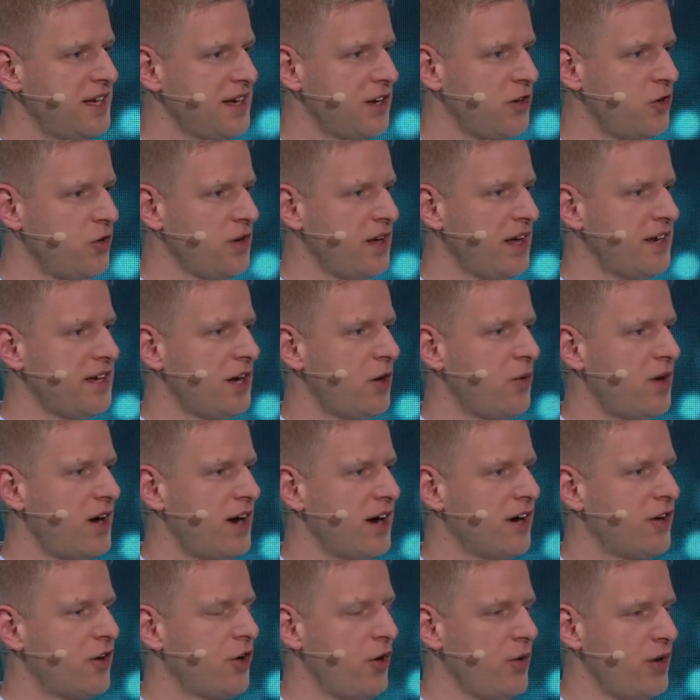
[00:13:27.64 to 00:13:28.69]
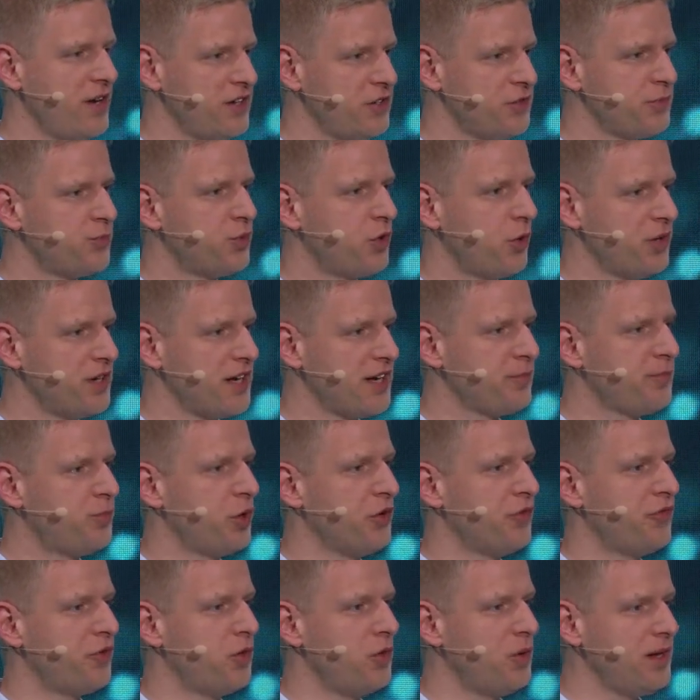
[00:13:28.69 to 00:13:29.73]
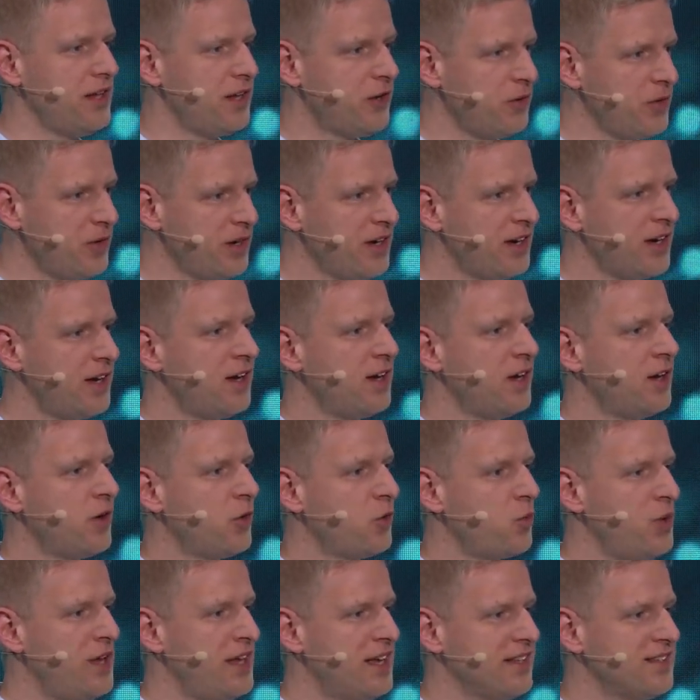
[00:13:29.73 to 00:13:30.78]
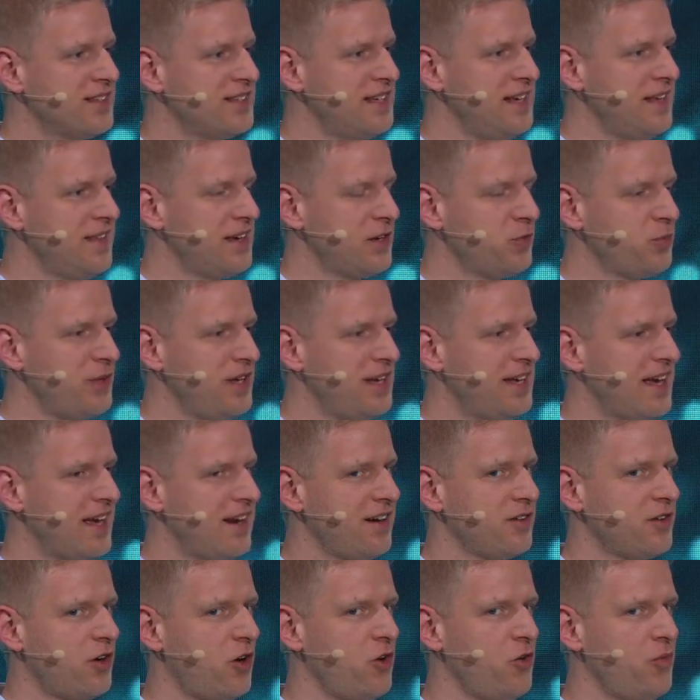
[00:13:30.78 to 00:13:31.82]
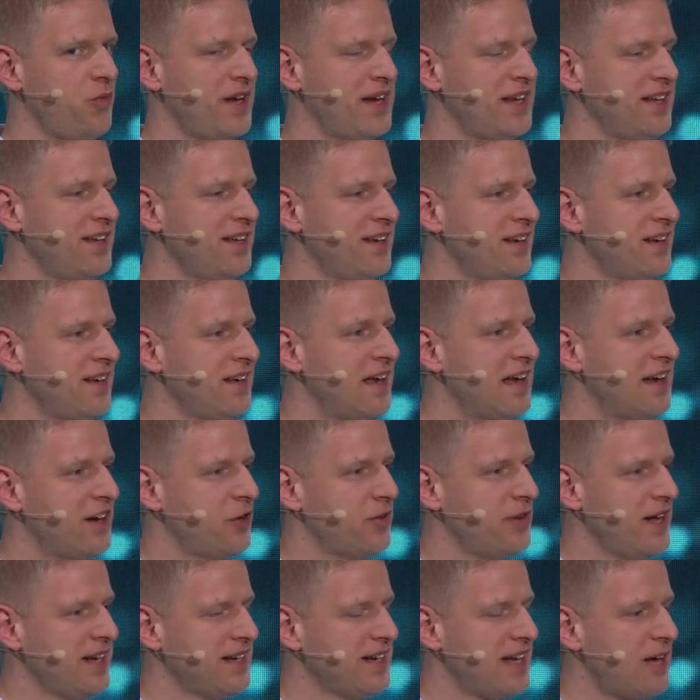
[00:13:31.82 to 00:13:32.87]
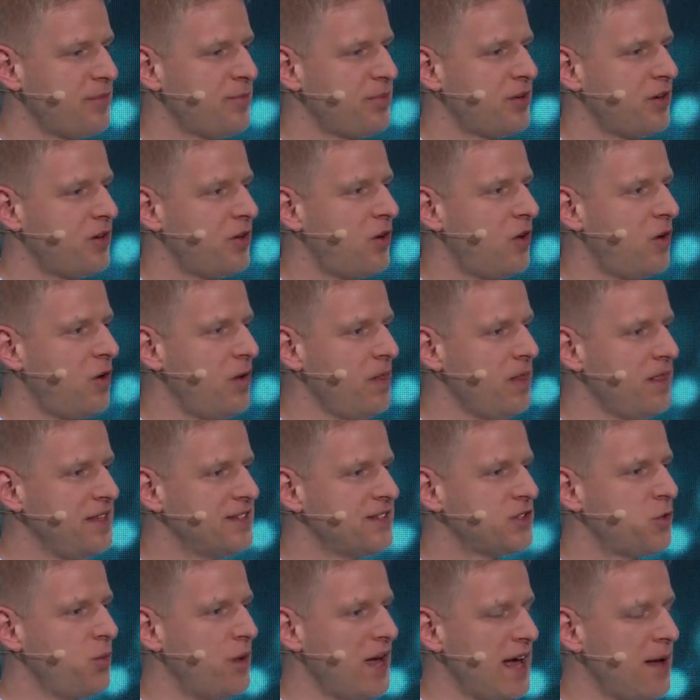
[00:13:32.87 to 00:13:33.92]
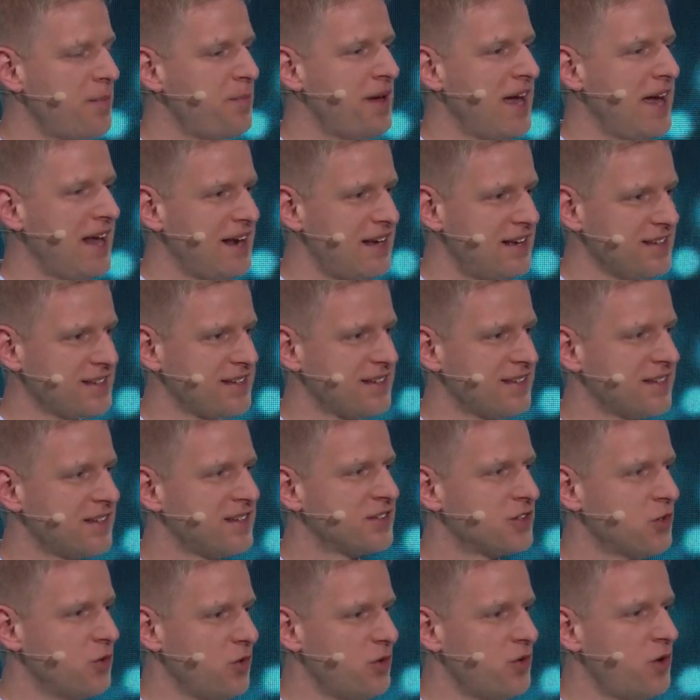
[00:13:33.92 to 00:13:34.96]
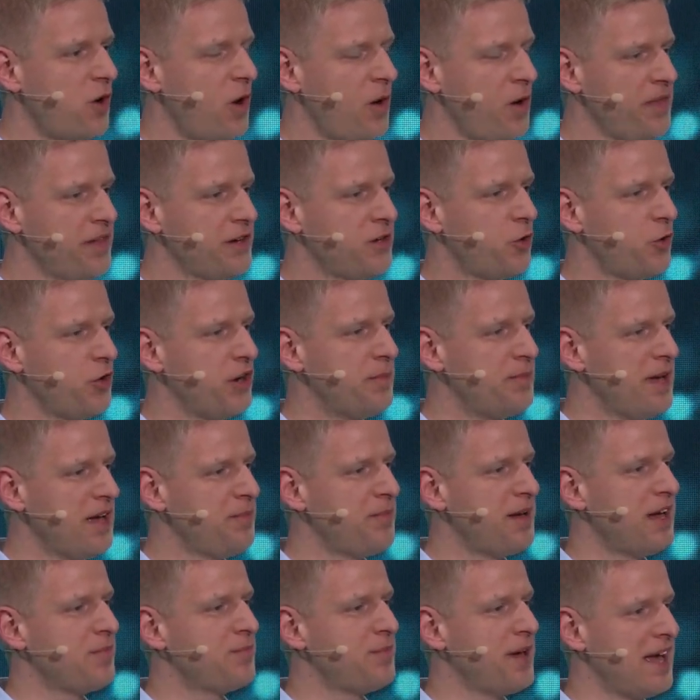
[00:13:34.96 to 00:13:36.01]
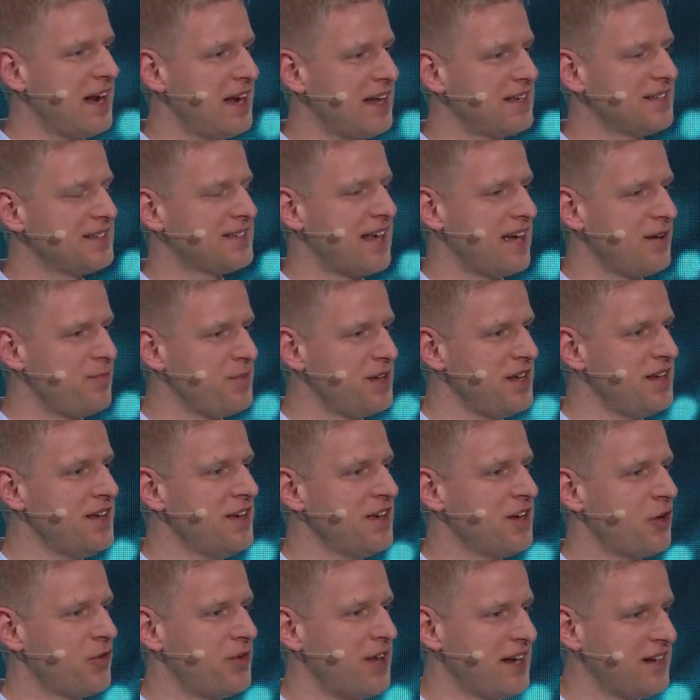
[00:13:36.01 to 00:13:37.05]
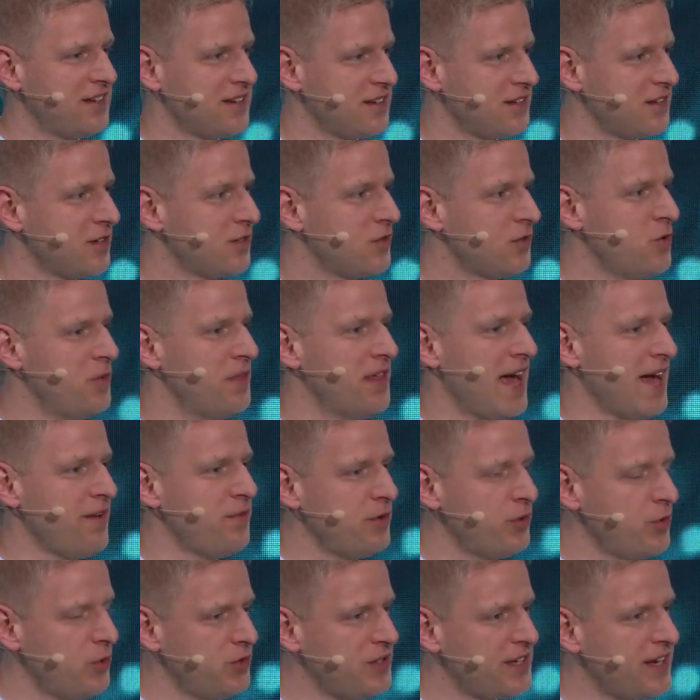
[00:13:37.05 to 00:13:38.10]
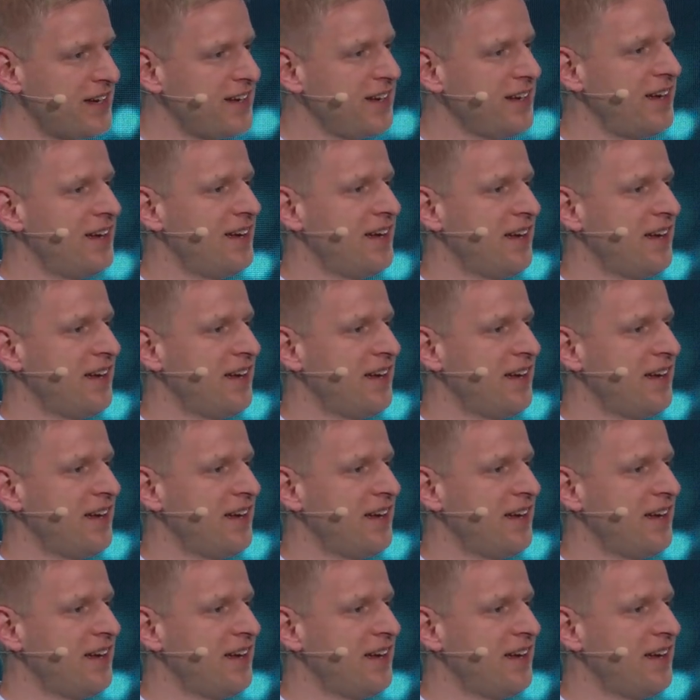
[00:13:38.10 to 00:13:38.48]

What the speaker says: a look at our current product portfolio, we can see that we can already connect up all these square balers. So all the KRONE Big Pack balers can be connected to the agrirouter.